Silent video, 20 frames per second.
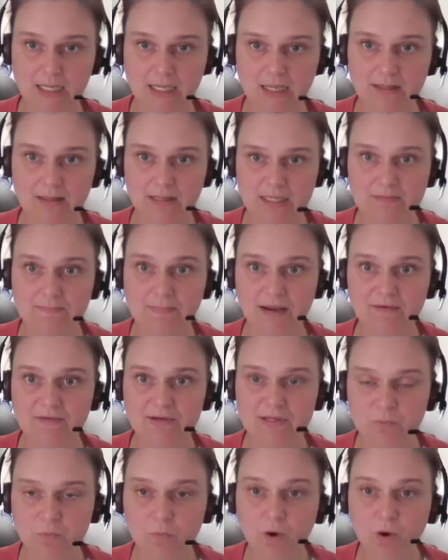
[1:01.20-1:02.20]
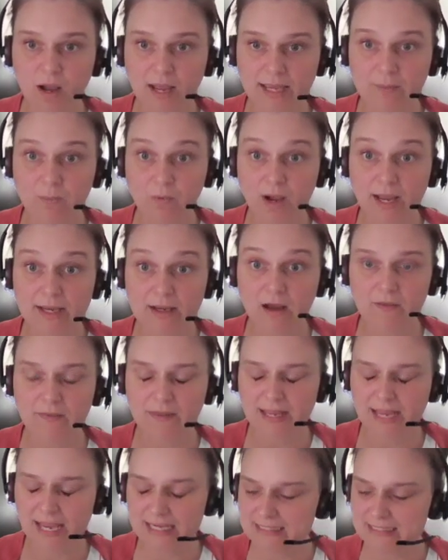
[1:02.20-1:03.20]
these barriers? Why can't
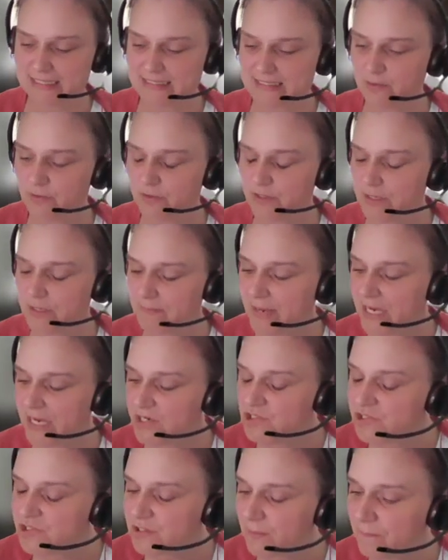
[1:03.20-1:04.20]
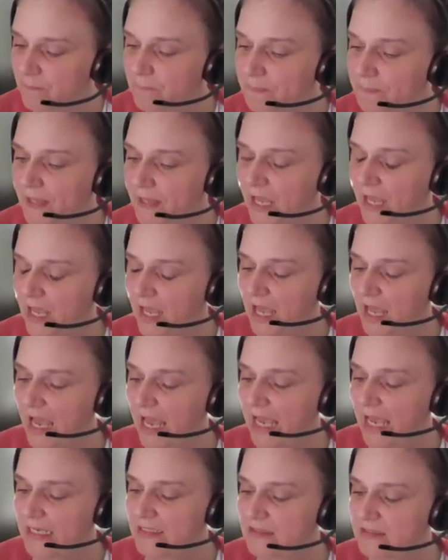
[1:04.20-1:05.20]
they access their occupation?
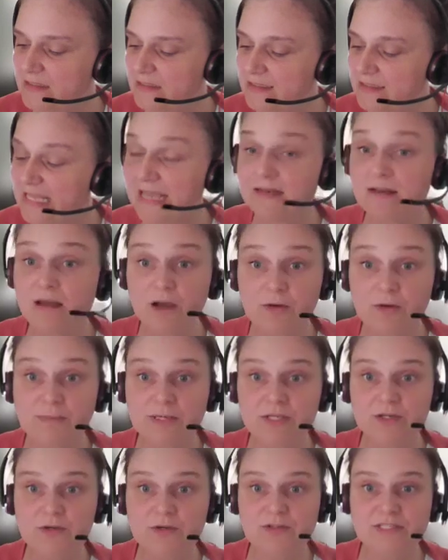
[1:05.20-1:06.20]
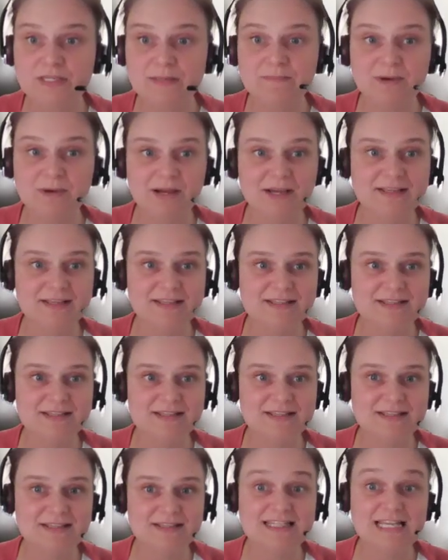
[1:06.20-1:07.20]
And then I'd be using my
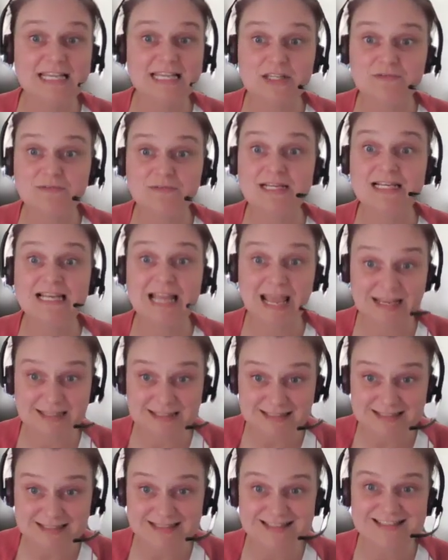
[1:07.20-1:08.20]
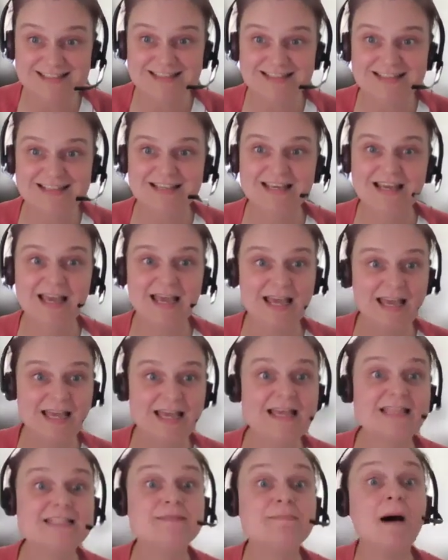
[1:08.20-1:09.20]
sensory lens
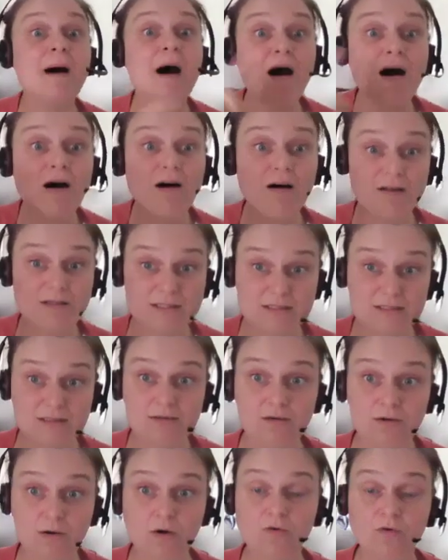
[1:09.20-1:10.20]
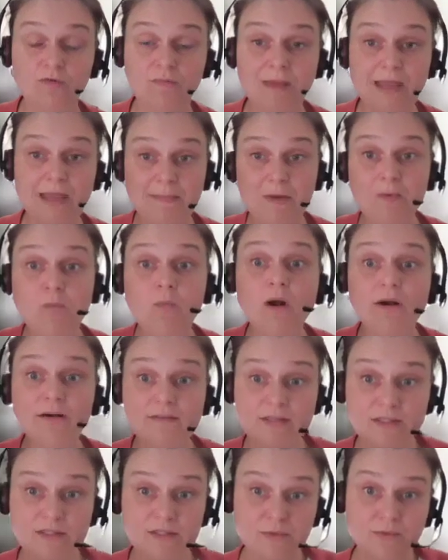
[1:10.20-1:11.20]
as part of maybe one of
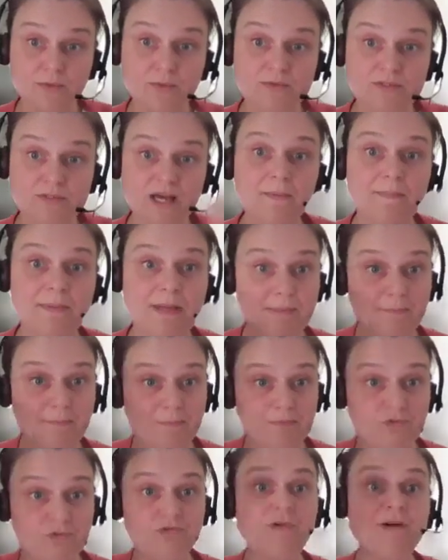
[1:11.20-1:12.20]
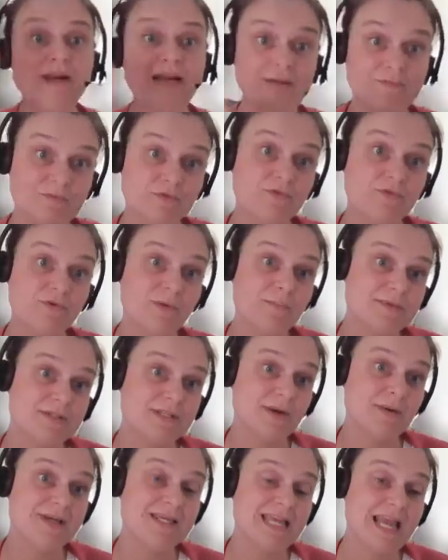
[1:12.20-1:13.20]
the tools that I'll be drawing in from.
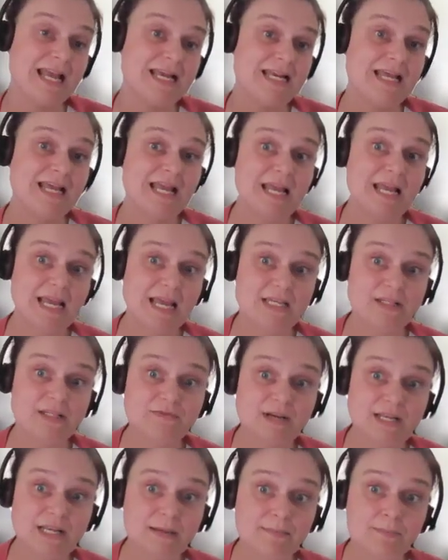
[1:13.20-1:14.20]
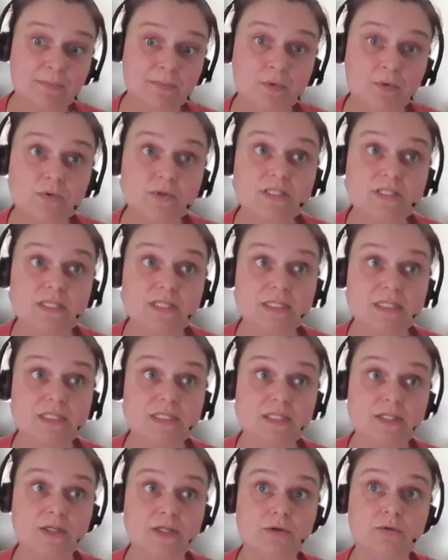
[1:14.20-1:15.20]
So again, it's really important
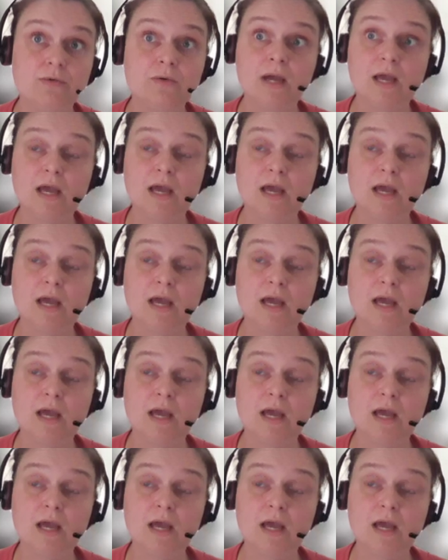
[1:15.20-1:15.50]
to,